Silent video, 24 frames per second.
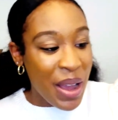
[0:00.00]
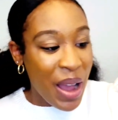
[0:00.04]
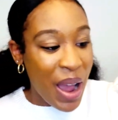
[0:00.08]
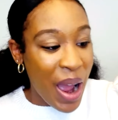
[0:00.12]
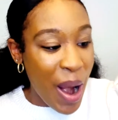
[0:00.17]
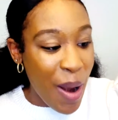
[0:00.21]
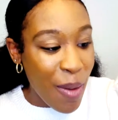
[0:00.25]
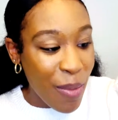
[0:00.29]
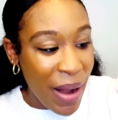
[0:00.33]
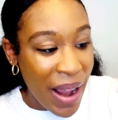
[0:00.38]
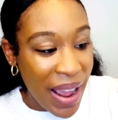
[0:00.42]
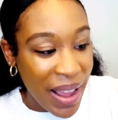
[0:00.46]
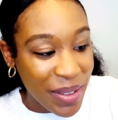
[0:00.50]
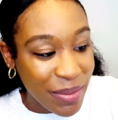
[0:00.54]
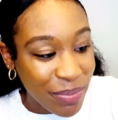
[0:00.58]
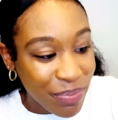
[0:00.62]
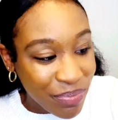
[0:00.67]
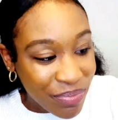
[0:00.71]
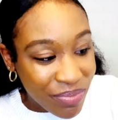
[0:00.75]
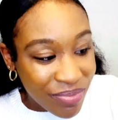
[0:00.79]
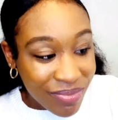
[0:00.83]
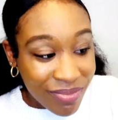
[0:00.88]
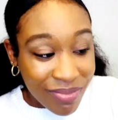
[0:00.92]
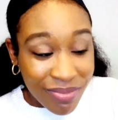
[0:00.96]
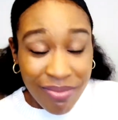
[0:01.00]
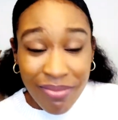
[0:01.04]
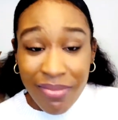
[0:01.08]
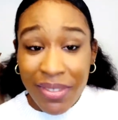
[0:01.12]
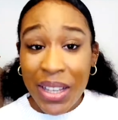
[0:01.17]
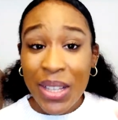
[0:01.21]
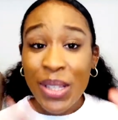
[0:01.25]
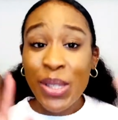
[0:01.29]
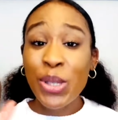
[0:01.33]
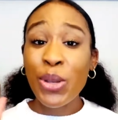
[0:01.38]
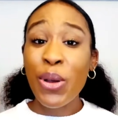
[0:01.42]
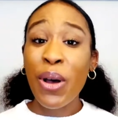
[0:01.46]
All right,
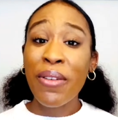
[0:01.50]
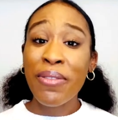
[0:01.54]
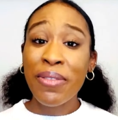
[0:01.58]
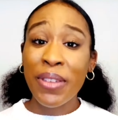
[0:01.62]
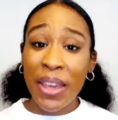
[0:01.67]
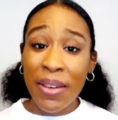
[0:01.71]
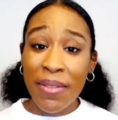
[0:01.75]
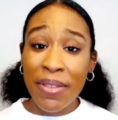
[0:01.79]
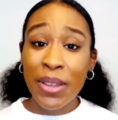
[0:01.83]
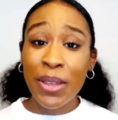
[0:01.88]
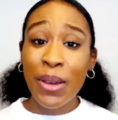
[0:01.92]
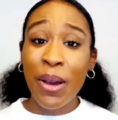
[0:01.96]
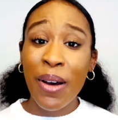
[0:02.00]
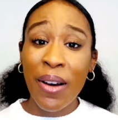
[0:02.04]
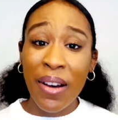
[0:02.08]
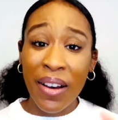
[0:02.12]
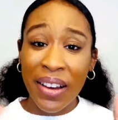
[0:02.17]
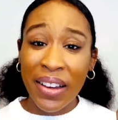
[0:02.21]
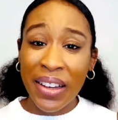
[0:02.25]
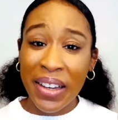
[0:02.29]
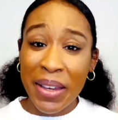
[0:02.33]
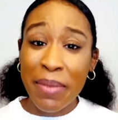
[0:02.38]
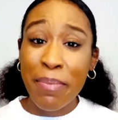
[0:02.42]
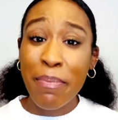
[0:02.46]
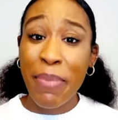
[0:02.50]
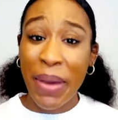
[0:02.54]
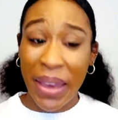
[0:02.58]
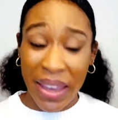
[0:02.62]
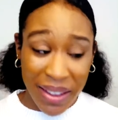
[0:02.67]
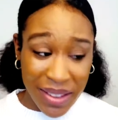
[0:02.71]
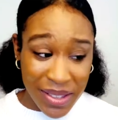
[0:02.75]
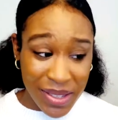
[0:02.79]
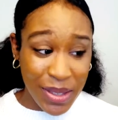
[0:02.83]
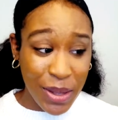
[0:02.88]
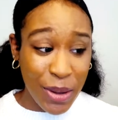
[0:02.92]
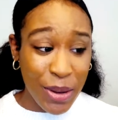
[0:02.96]
so I've given y'all a good
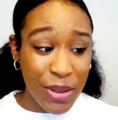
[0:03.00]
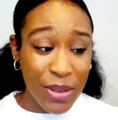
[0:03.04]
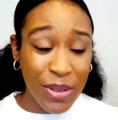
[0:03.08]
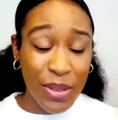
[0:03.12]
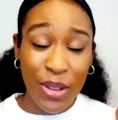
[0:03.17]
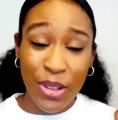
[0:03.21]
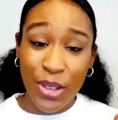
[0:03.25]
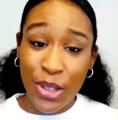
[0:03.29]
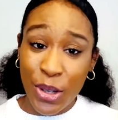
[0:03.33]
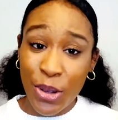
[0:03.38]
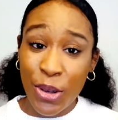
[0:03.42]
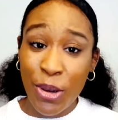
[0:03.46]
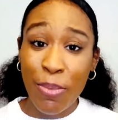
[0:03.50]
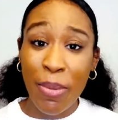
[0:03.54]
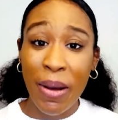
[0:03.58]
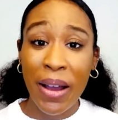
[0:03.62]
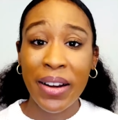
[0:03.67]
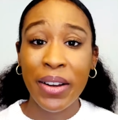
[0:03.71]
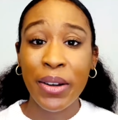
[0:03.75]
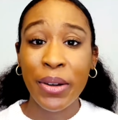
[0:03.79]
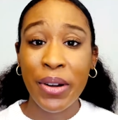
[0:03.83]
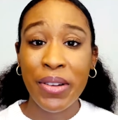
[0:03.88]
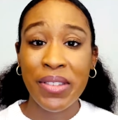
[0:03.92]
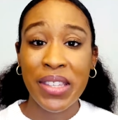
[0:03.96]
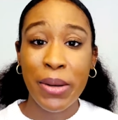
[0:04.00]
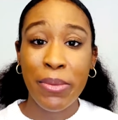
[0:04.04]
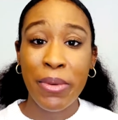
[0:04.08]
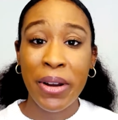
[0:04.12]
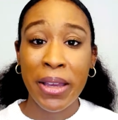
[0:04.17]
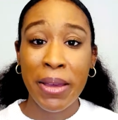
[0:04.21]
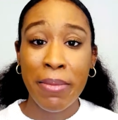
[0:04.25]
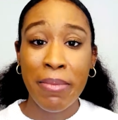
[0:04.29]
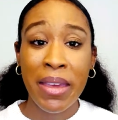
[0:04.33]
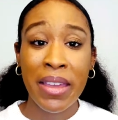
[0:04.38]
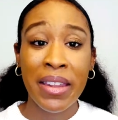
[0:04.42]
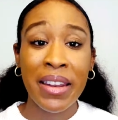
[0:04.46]
base. Those are the two body creams I
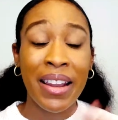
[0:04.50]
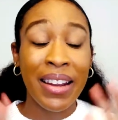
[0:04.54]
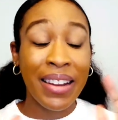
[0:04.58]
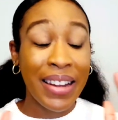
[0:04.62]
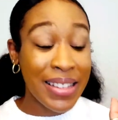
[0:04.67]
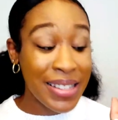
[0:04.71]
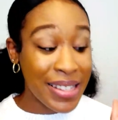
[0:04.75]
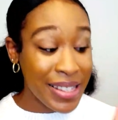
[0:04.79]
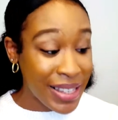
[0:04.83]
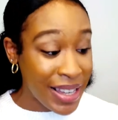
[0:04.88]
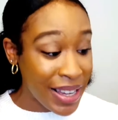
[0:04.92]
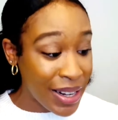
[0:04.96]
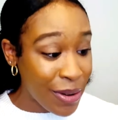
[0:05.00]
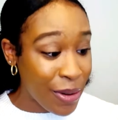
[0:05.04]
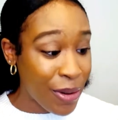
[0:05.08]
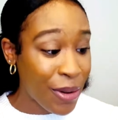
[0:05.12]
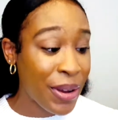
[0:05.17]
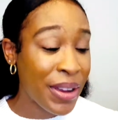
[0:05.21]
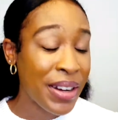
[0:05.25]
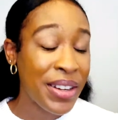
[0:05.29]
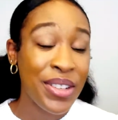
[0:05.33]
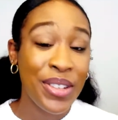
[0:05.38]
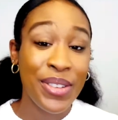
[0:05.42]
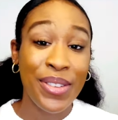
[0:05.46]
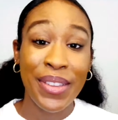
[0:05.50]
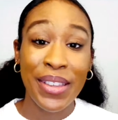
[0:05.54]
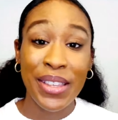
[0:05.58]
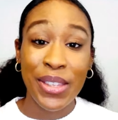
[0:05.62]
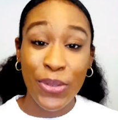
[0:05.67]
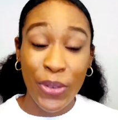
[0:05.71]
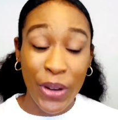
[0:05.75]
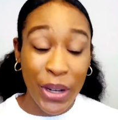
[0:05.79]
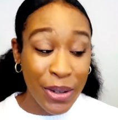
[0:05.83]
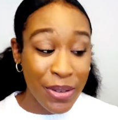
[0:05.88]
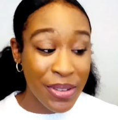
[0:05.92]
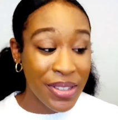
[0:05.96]
recommend. Let's get on to these
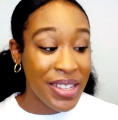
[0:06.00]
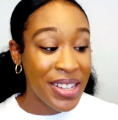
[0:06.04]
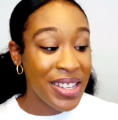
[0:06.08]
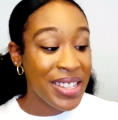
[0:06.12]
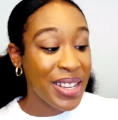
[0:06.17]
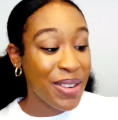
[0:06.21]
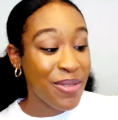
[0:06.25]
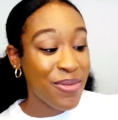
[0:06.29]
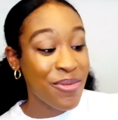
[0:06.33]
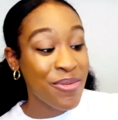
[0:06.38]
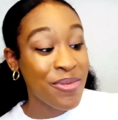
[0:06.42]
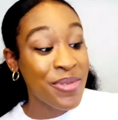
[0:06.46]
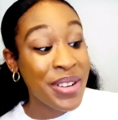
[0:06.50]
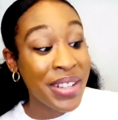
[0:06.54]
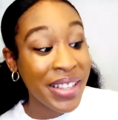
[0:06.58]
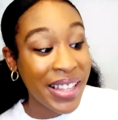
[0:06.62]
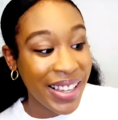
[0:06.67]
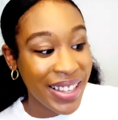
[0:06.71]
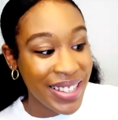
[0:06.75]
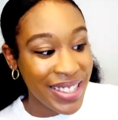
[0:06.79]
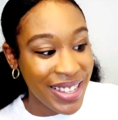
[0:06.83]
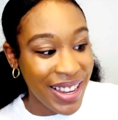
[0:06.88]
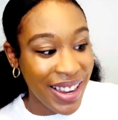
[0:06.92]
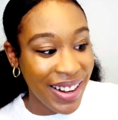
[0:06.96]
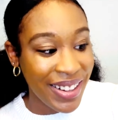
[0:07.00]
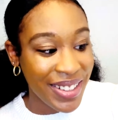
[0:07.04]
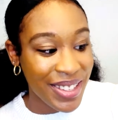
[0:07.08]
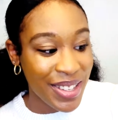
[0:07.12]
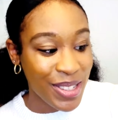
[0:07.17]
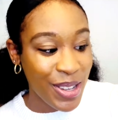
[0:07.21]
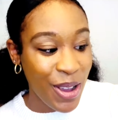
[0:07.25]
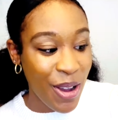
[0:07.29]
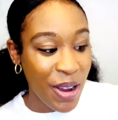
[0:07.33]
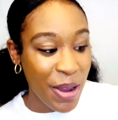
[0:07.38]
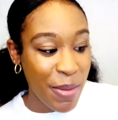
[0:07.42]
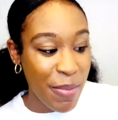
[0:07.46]
fragrances. I'm really excited to
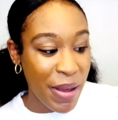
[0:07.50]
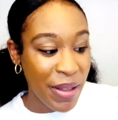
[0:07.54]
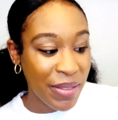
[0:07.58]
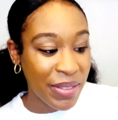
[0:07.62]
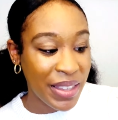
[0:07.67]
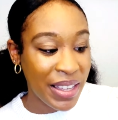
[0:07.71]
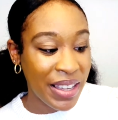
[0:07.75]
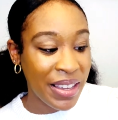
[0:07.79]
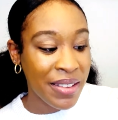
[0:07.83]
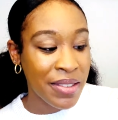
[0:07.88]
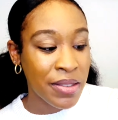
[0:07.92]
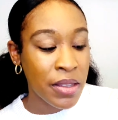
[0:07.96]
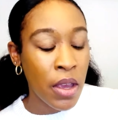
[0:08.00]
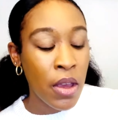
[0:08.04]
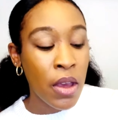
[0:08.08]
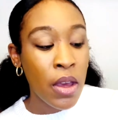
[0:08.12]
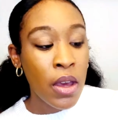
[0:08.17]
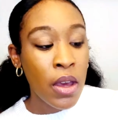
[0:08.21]
talk about these.